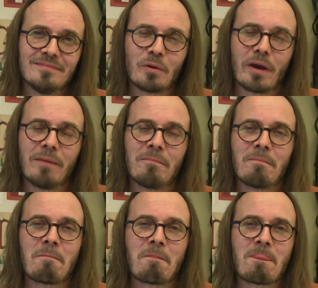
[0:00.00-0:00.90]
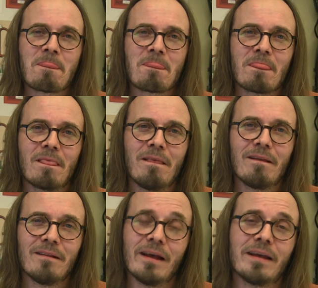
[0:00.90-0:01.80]
Okay?
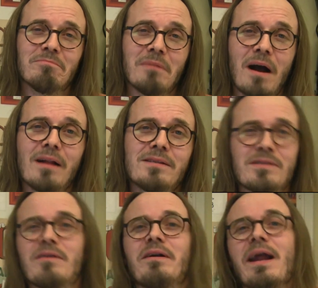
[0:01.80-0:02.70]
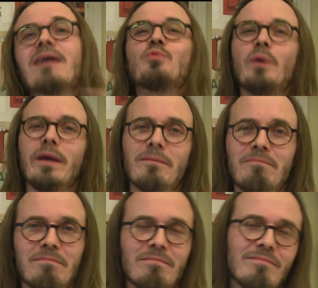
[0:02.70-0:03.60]
Like, I'll start next week.
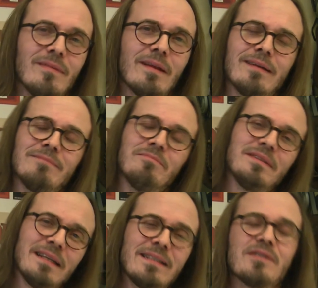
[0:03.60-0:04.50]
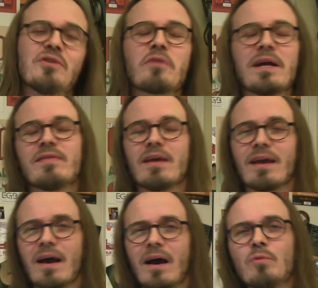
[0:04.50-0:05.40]
It's a great
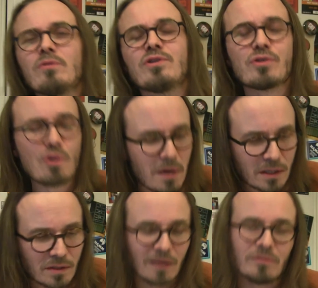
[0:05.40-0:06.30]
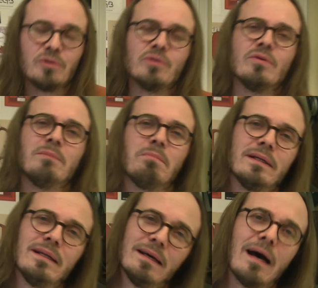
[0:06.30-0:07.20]
thing. I would so much love to do it,
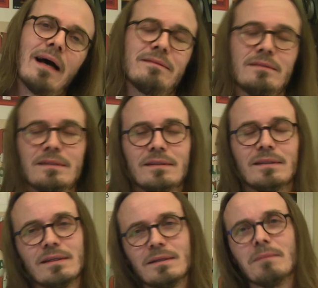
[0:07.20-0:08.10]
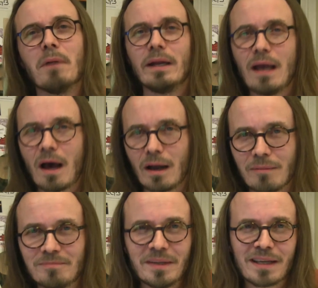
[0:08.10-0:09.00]
but mañana,
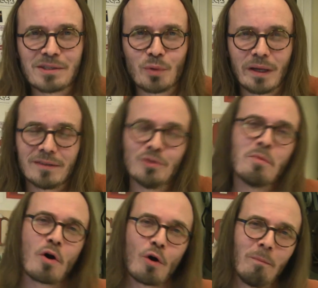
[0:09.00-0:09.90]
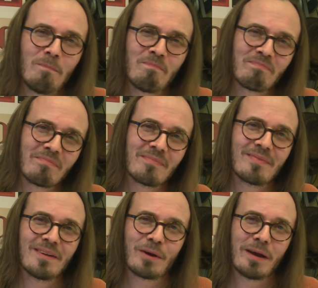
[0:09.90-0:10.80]
next week, tomorrow.
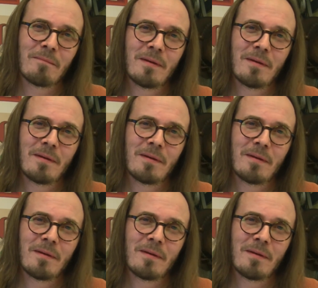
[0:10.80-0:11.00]
Okay.